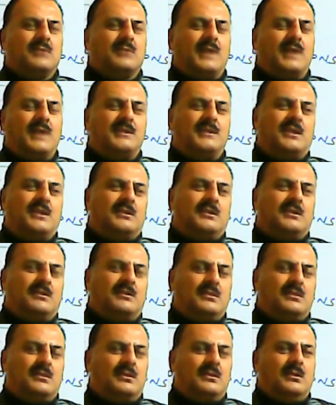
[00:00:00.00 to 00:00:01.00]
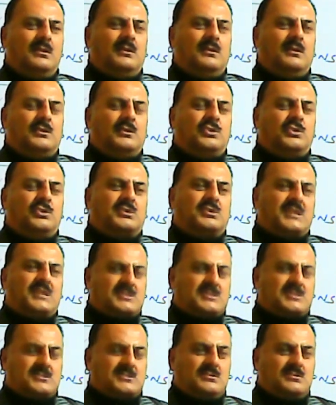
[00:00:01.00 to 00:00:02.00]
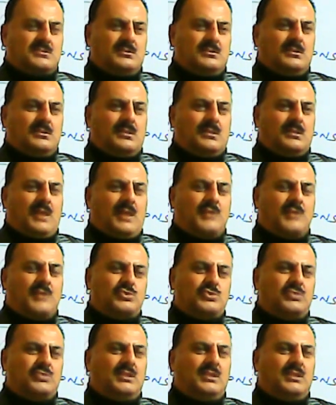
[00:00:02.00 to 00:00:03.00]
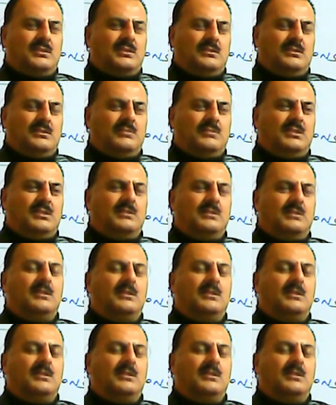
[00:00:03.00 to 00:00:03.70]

and then your test as usual will